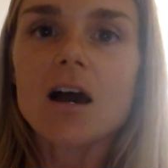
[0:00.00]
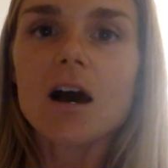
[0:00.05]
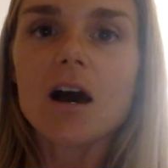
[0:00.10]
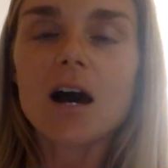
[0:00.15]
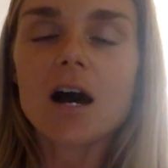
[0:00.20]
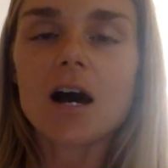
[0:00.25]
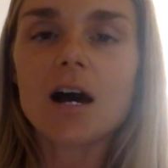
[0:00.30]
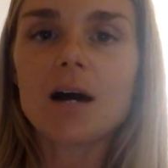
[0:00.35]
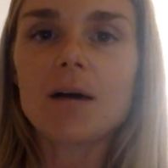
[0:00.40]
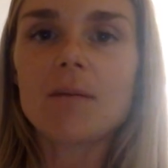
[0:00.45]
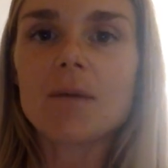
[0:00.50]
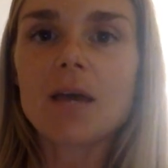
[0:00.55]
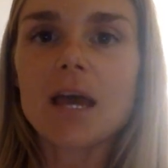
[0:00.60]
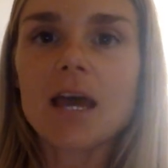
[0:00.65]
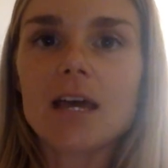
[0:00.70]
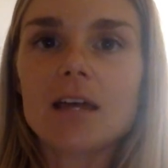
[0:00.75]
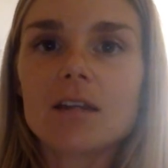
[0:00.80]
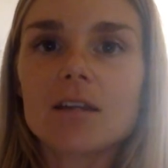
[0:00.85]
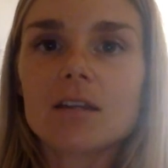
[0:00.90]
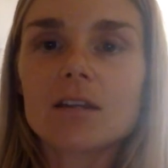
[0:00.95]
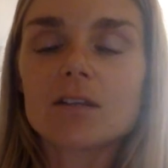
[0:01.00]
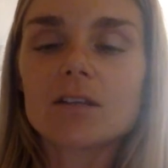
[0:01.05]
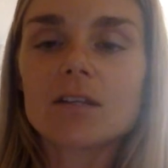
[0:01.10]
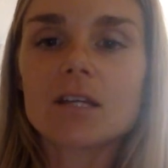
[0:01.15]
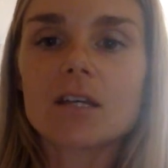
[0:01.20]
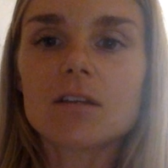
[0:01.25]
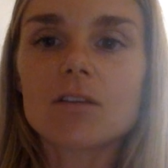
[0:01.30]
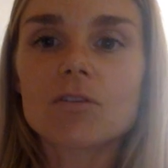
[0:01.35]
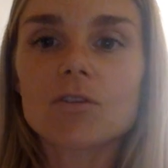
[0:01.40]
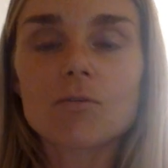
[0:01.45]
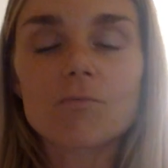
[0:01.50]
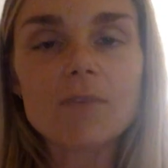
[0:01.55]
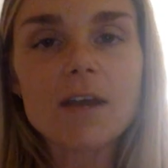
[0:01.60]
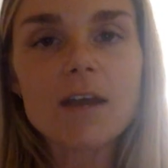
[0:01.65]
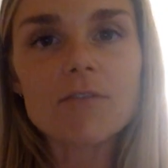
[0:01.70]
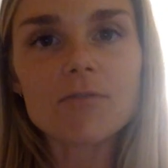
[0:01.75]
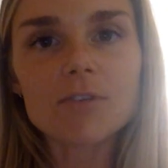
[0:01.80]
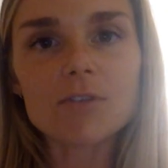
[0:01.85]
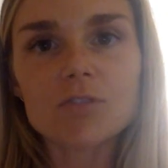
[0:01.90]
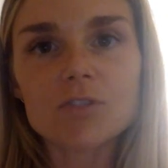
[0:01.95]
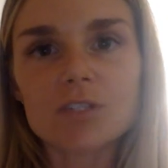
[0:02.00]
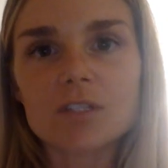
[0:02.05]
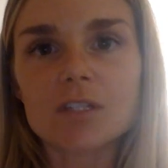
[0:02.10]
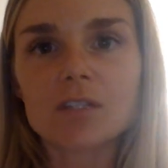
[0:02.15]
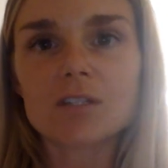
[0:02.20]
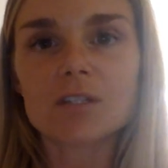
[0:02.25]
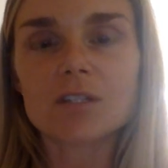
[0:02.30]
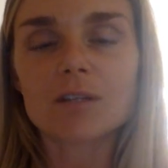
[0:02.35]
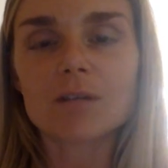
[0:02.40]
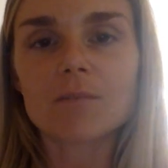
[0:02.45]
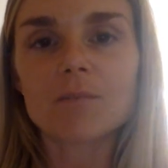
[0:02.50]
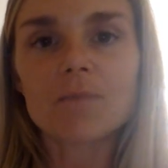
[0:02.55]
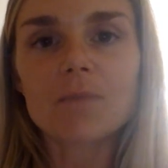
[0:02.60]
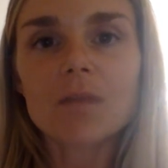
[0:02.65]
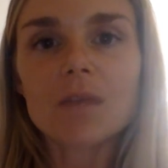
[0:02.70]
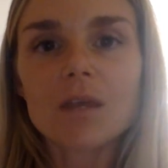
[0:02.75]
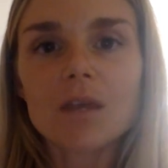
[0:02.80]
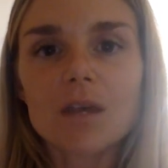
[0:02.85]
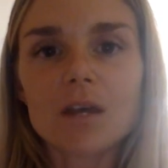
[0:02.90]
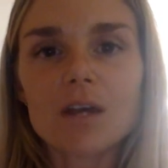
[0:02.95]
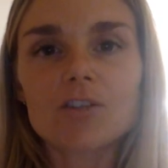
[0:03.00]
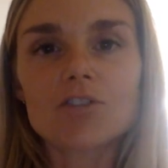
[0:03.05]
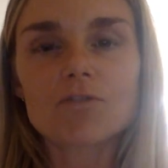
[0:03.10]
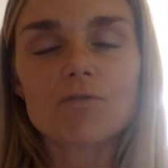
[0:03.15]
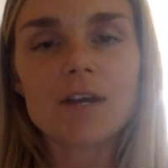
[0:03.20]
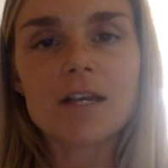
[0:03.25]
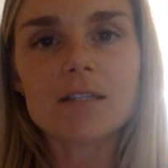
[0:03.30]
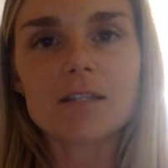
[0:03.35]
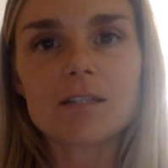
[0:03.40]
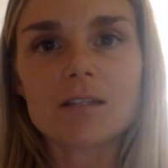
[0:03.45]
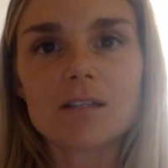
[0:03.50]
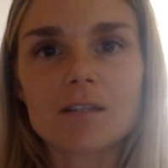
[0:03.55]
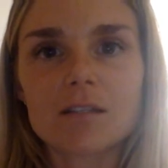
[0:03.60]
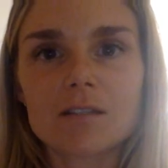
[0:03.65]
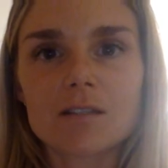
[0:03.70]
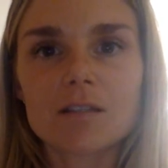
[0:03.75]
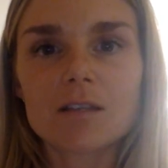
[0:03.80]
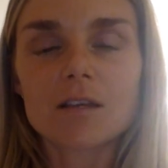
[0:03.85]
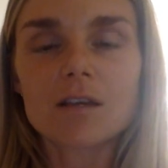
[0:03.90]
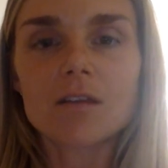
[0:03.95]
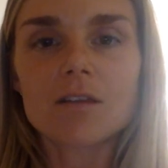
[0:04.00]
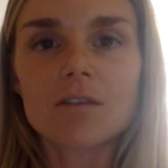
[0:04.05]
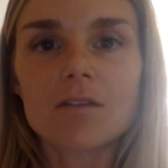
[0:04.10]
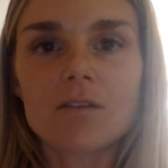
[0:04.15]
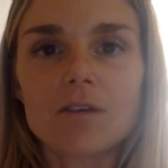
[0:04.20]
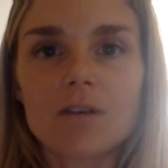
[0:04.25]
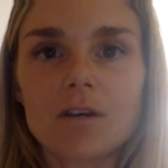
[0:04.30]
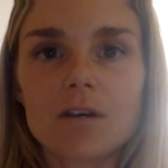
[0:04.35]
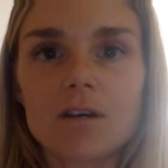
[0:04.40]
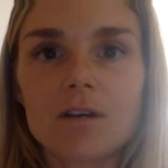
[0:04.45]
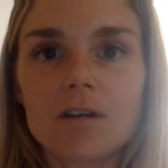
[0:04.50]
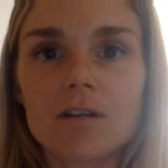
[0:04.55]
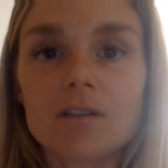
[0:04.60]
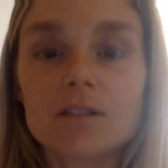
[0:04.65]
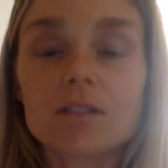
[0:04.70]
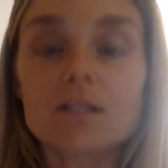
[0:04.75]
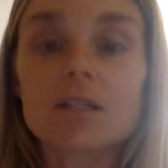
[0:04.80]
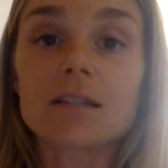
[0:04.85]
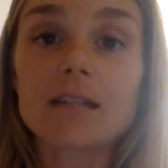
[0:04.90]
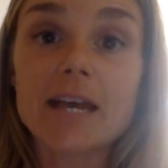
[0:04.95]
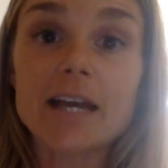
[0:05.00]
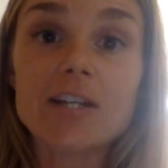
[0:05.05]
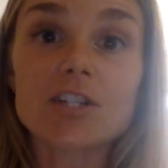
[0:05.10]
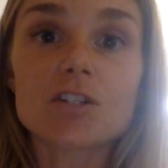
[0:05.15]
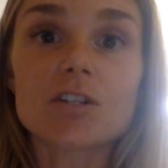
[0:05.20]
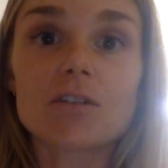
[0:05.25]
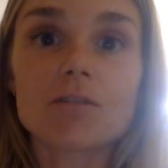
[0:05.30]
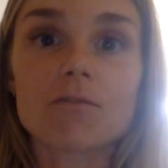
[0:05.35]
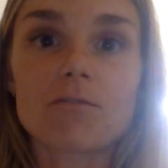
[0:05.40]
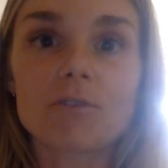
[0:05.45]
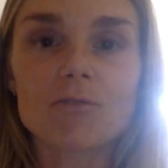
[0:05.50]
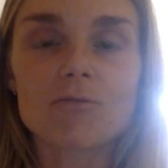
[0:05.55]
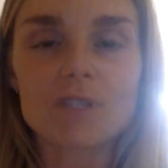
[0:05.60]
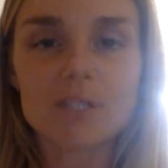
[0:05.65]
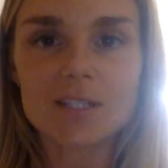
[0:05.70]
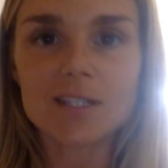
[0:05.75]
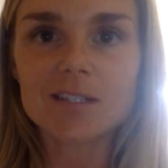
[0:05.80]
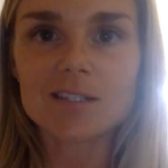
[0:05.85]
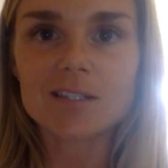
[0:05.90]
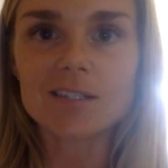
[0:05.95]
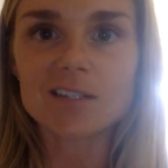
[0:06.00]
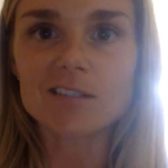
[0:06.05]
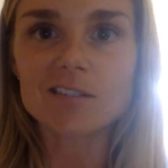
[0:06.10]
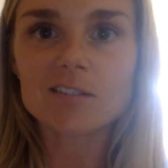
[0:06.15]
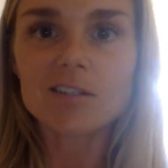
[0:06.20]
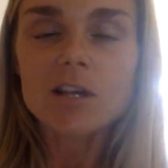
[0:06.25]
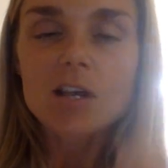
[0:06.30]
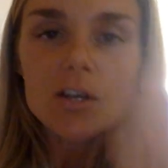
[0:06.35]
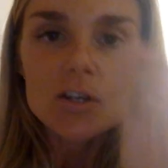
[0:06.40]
And the refuge system addresses the selection for resistance.